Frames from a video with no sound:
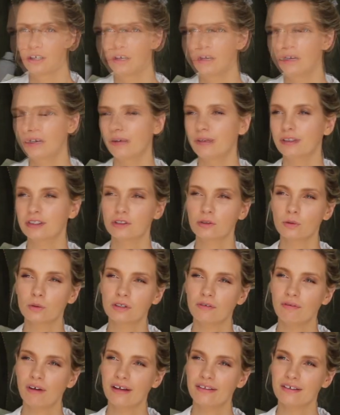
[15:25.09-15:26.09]
You know, it's
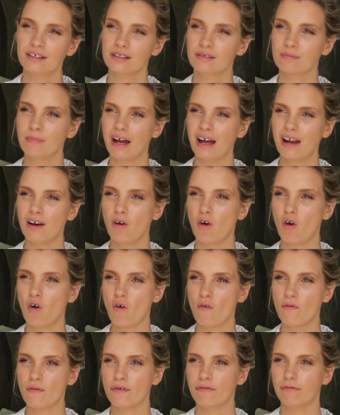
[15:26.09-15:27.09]
sort of like the smell
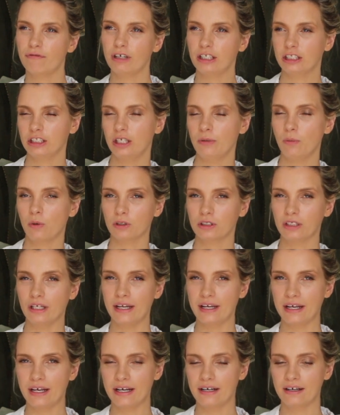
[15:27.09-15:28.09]
of freshly washed
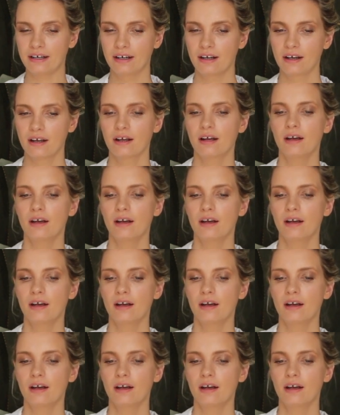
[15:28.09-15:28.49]
linen